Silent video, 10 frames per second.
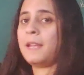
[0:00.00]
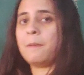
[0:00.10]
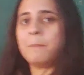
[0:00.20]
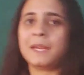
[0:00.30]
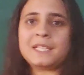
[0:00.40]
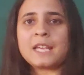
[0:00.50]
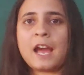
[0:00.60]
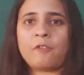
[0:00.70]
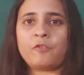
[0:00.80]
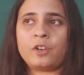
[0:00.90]
p.m. means
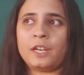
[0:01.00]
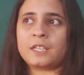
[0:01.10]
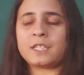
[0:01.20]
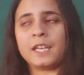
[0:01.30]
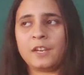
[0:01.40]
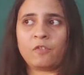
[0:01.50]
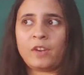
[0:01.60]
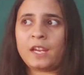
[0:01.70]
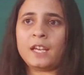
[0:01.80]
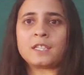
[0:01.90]
after it's
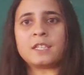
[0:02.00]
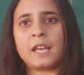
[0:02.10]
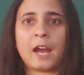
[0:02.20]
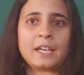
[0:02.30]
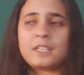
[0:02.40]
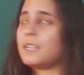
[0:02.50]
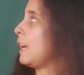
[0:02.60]
evening, it's night